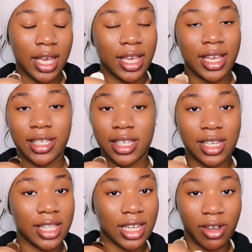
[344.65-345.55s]
Yes, it's
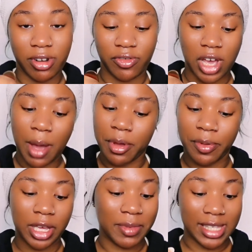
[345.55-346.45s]
gonna get rid of your
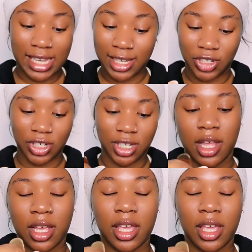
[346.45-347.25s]
hyperpigmentation.